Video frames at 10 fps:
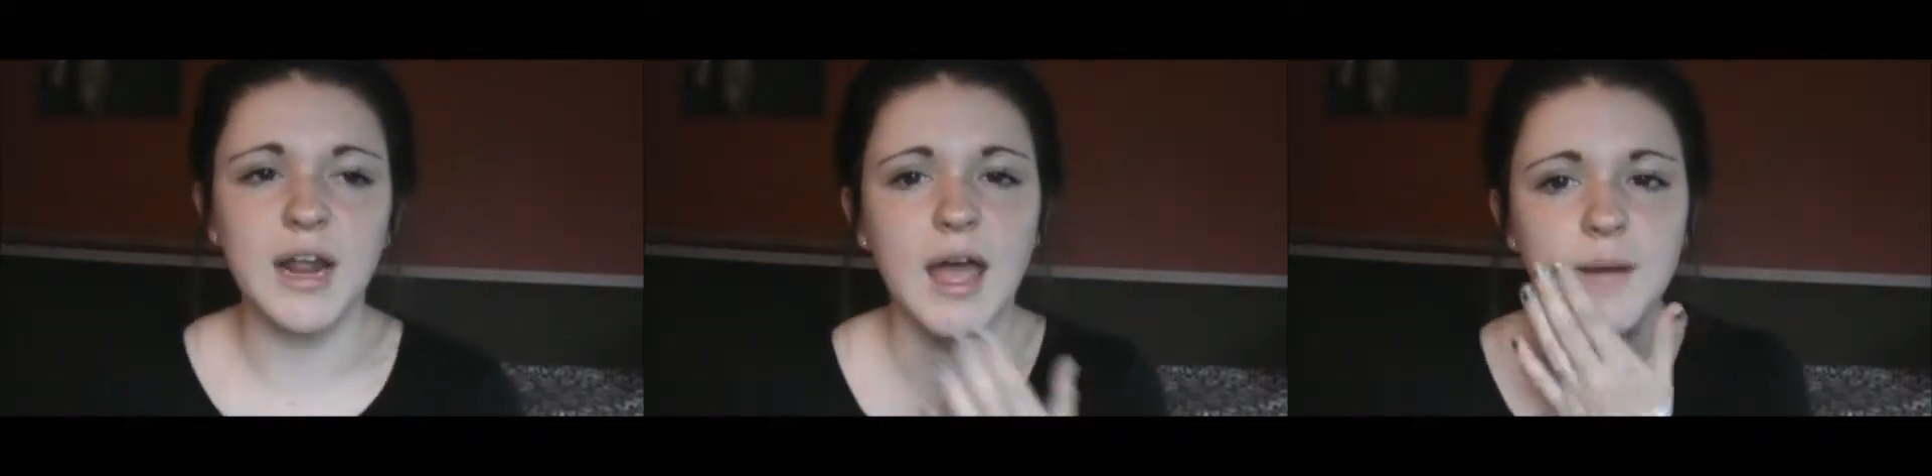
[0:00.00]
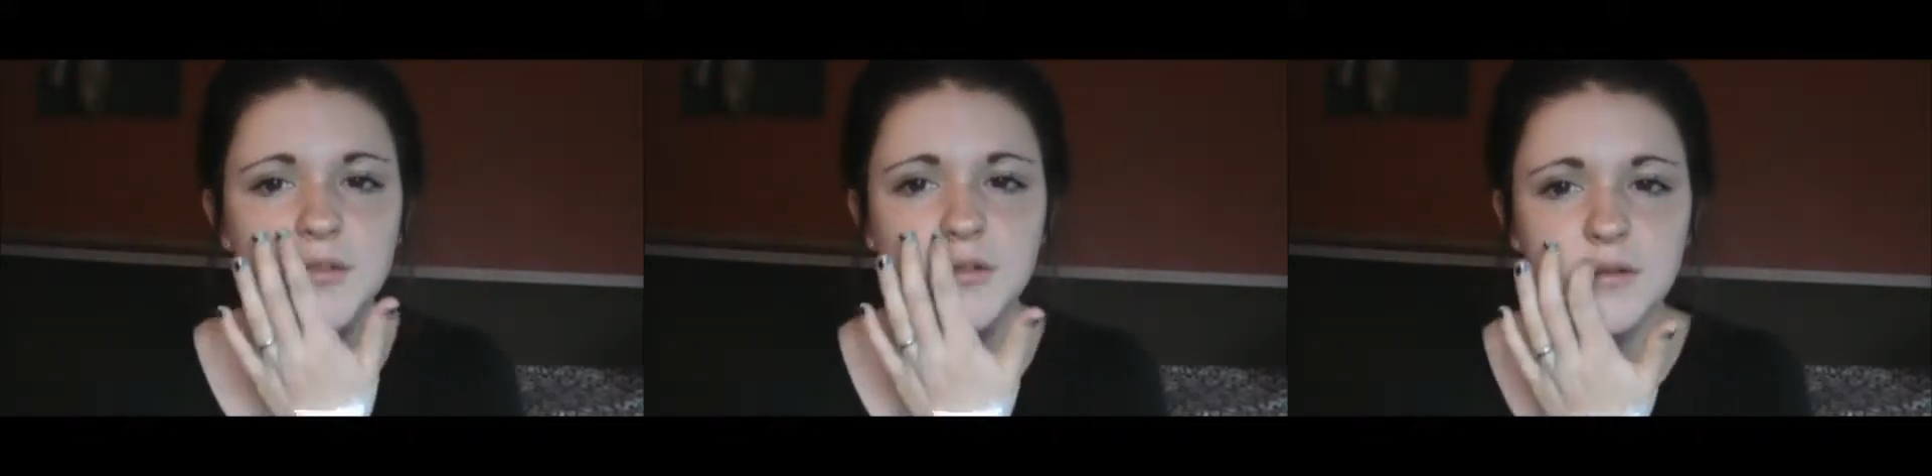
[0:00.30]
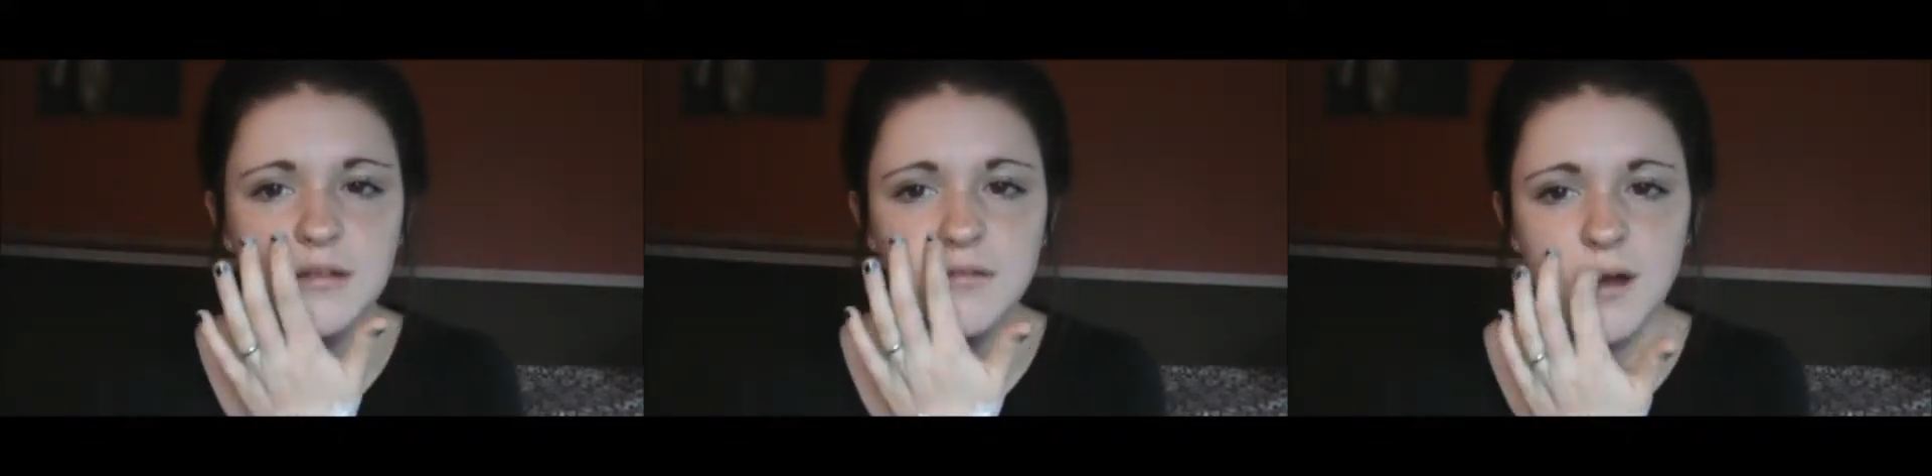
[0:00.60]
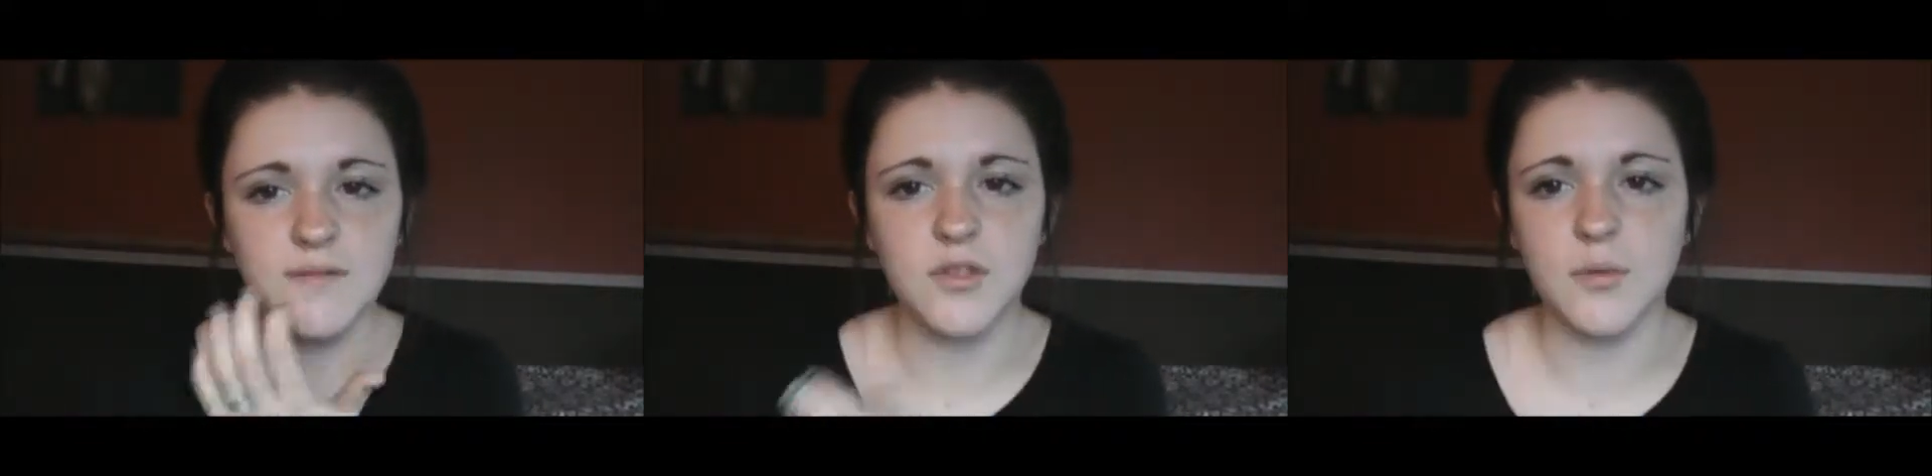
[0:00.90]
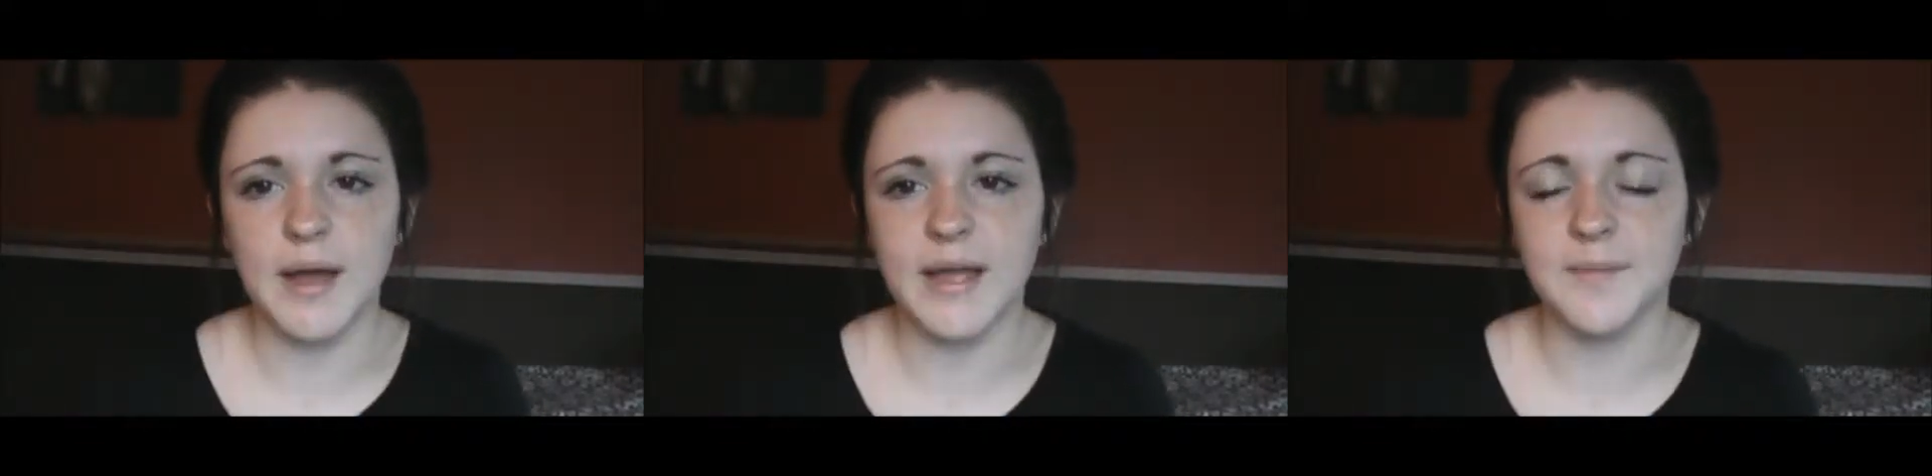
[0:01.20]
and I absolutely love
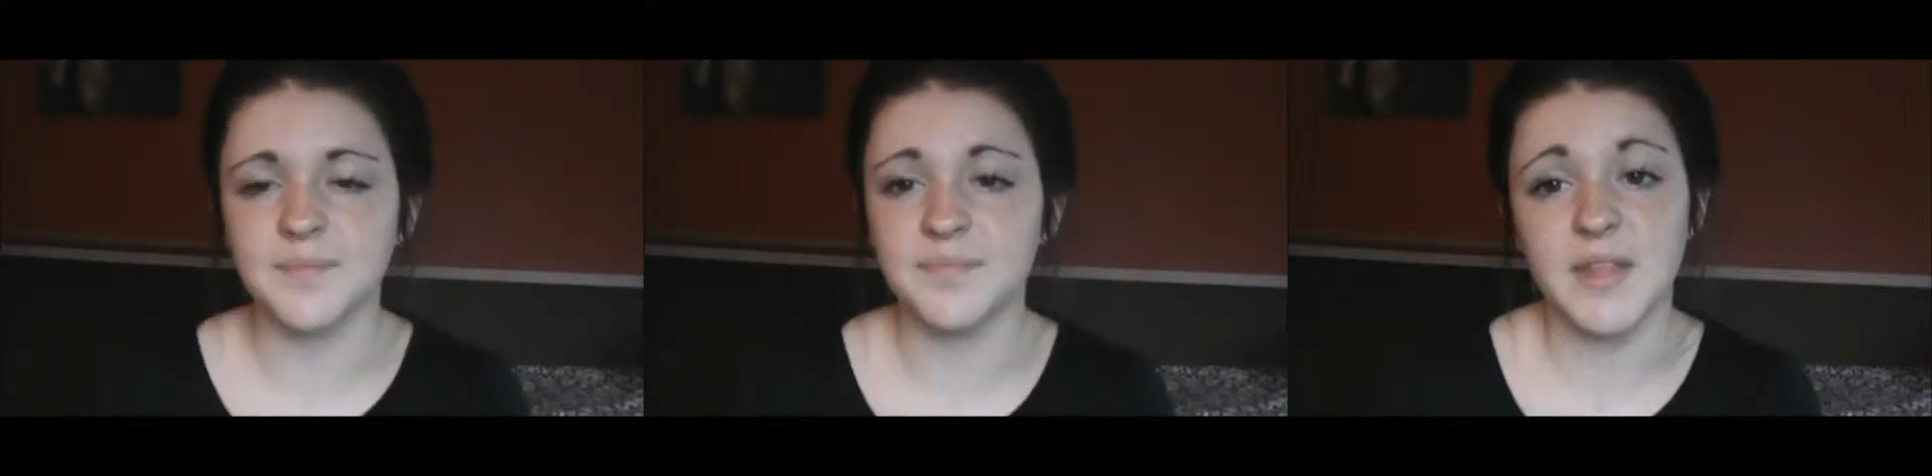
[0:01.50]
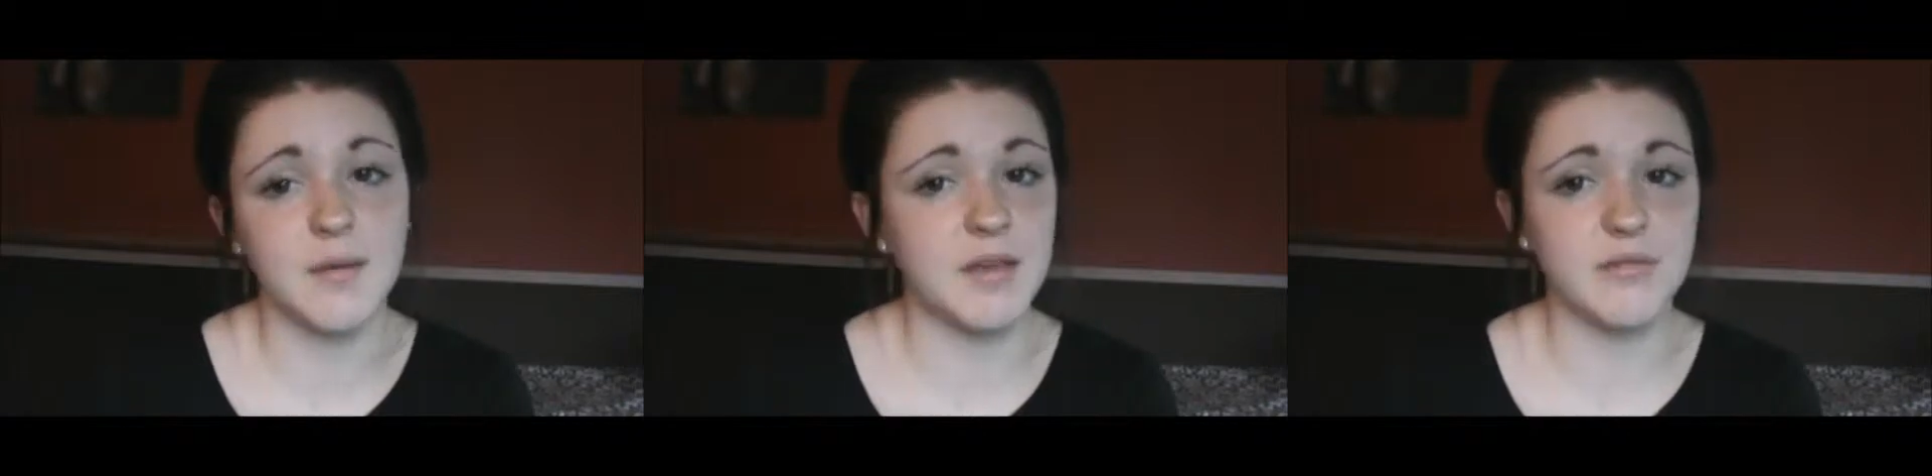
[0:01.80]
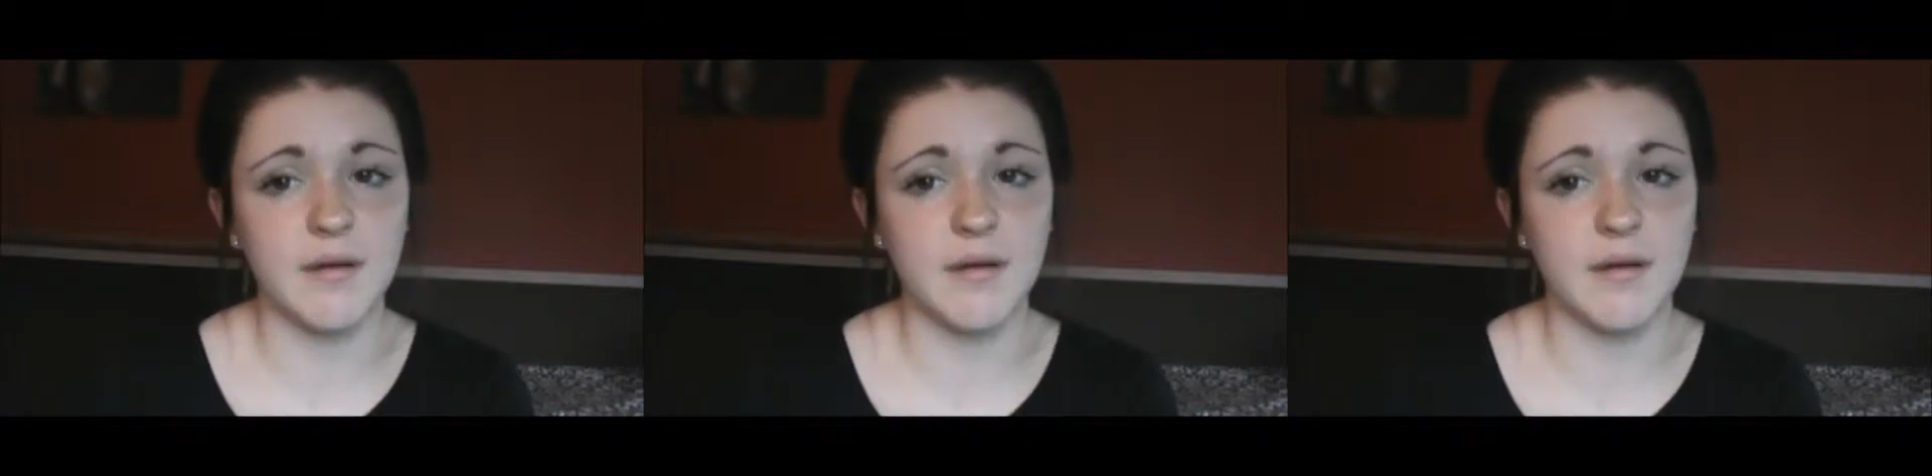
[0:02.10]
the way it makes